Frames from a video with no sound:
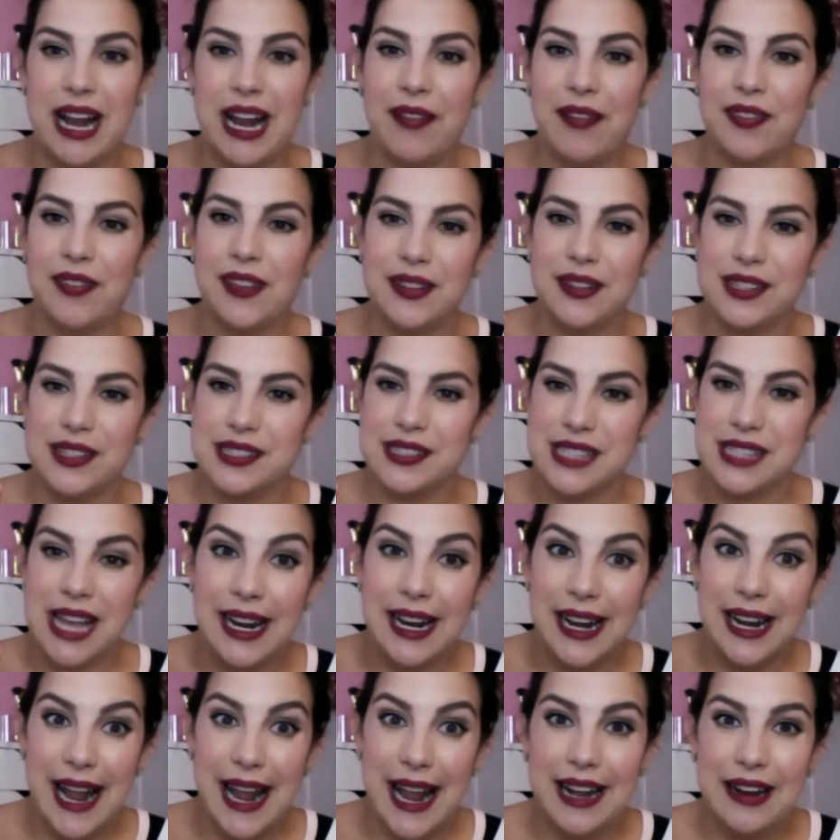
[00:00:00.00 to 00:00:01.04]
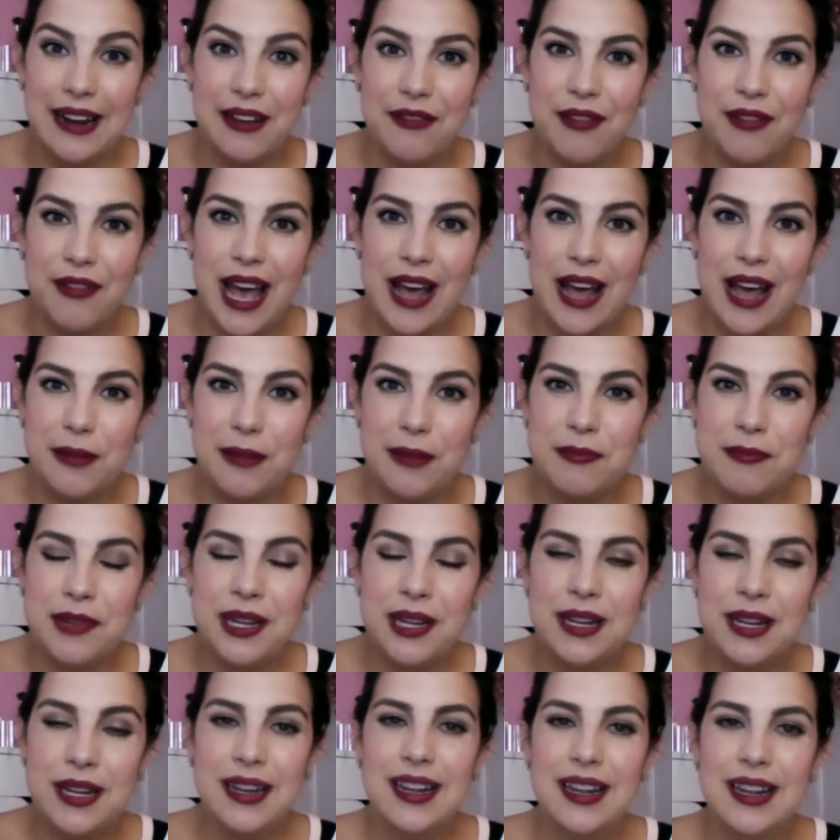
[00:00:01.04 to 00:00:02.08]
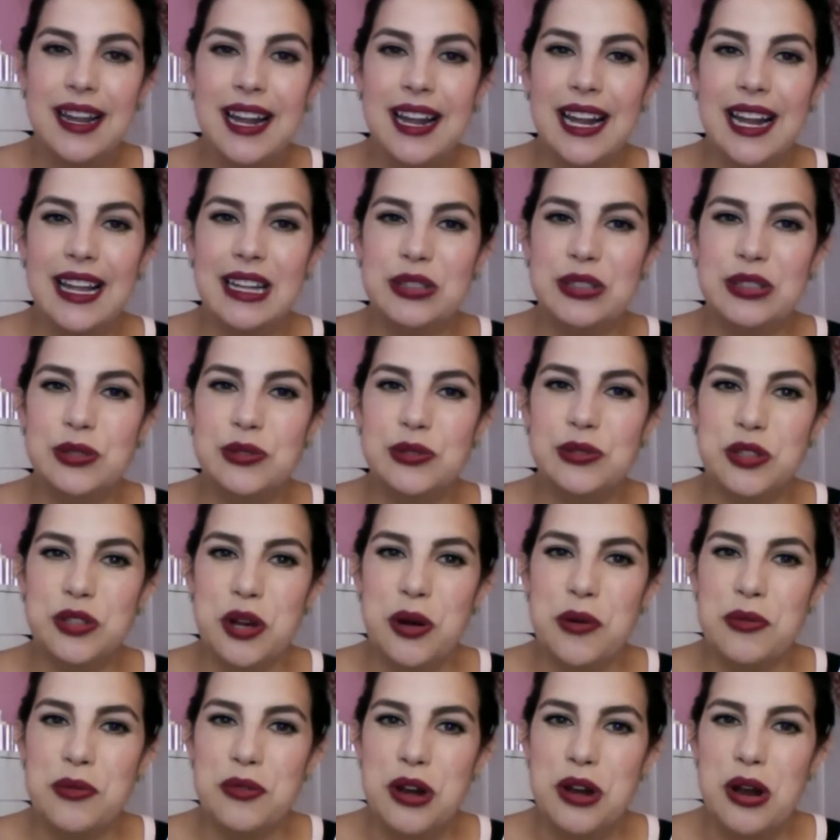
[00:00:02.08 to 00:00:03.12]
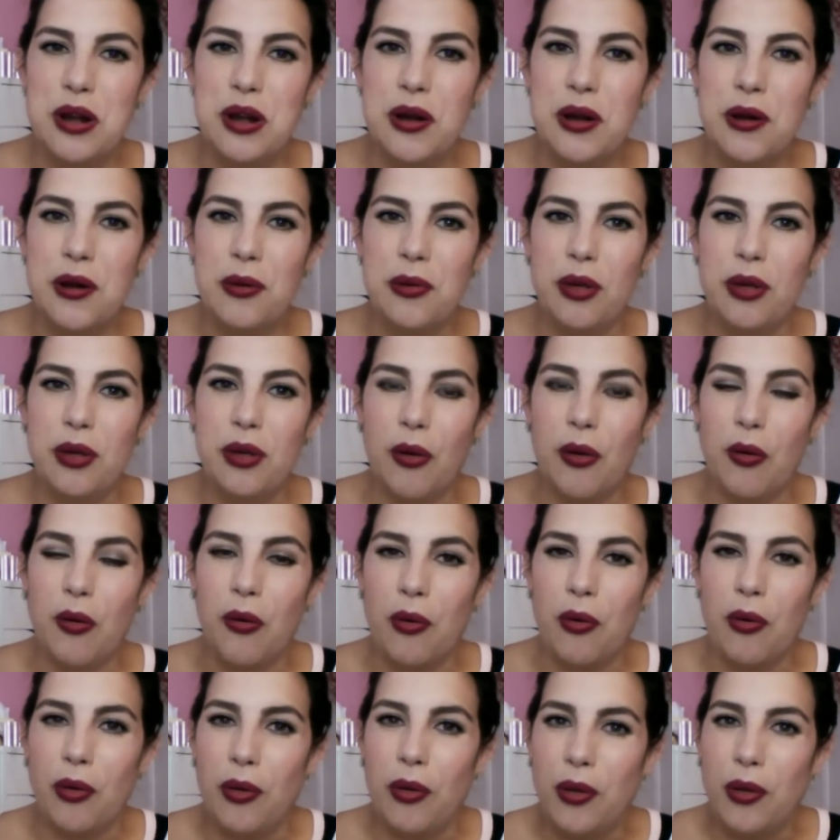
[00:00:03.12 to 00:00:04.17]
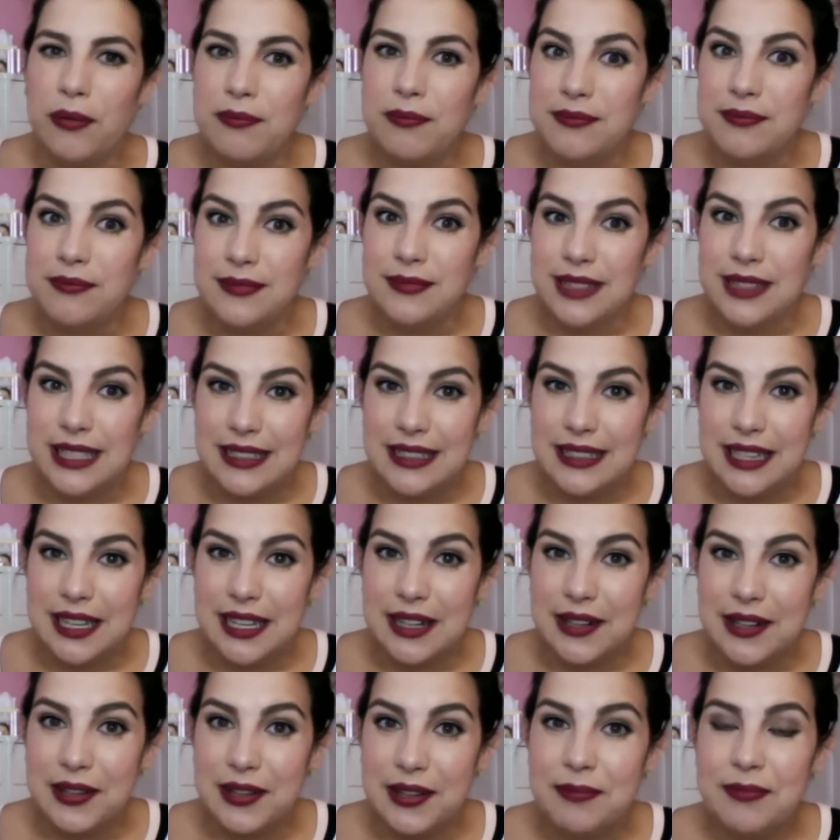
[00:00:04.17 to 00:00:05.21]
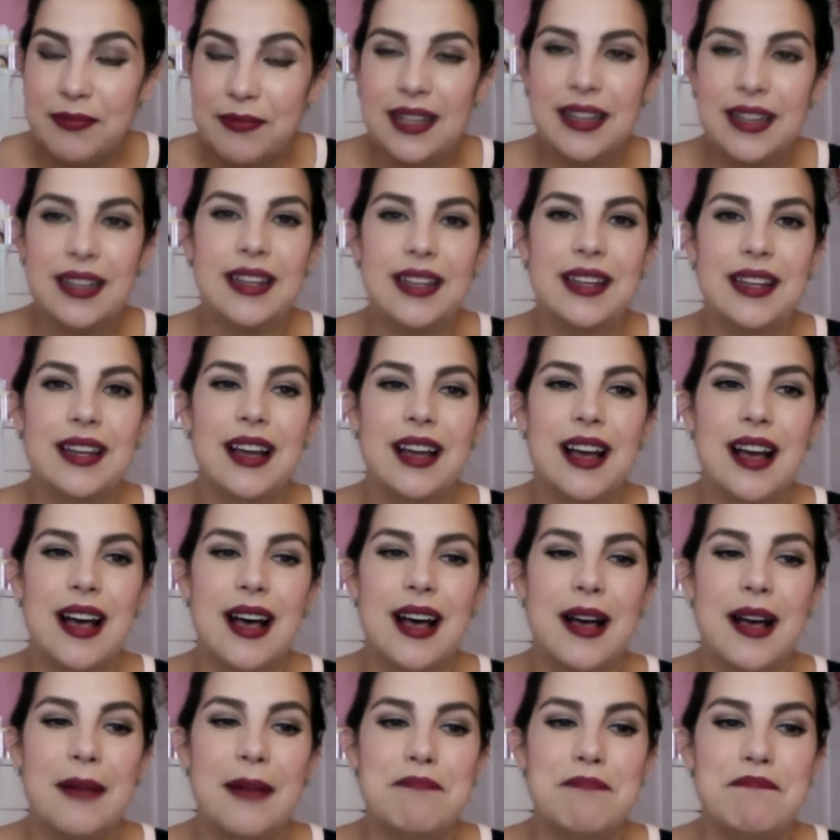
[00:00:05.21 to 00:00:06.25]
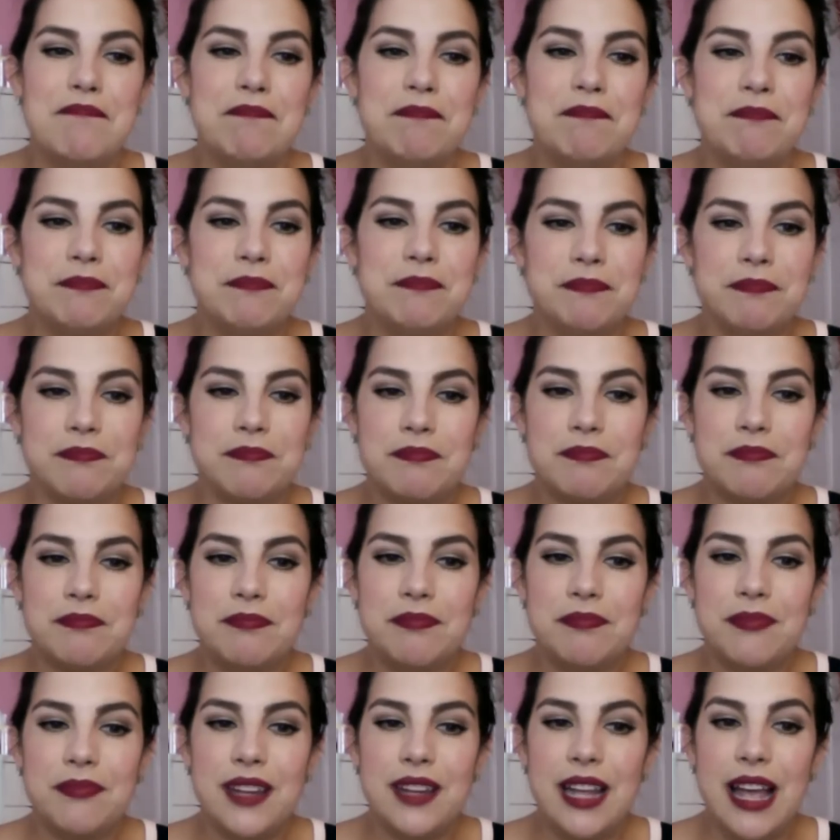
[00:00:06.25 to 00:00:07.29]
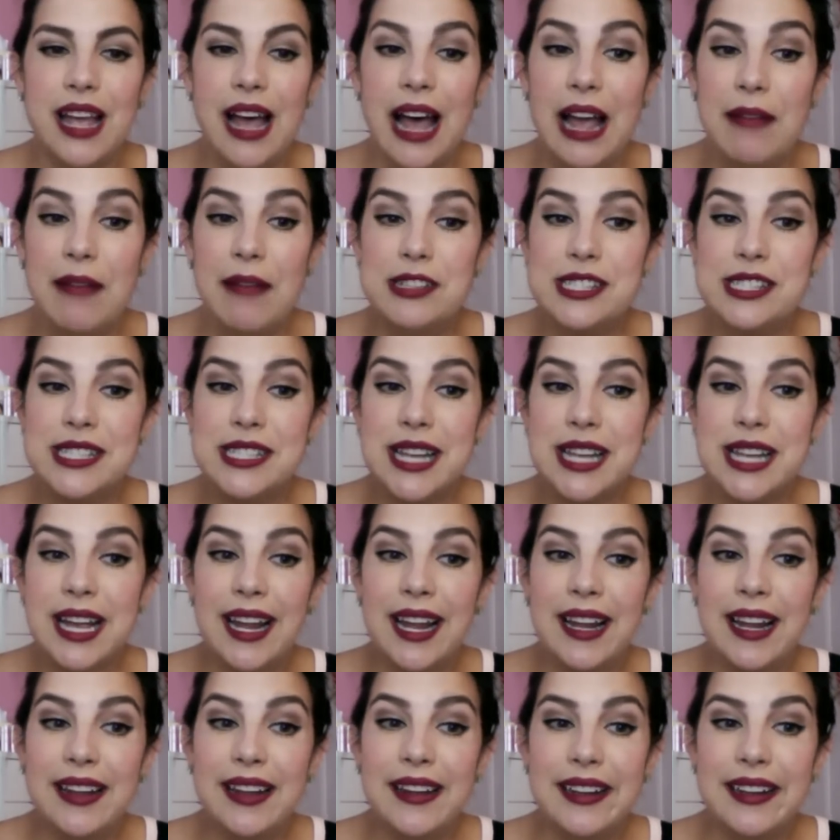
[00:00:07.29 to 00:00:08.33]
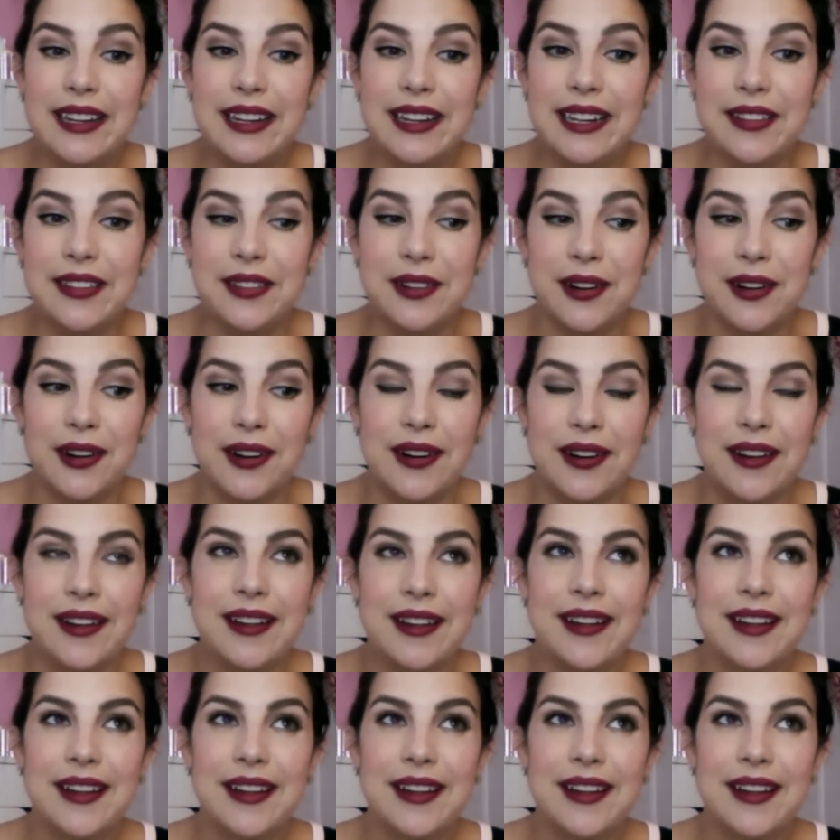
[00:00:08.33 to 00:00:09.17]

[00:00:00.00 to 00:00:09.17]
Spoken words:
out there that's kind of negative at them, and you don't know the whole detail. I would say either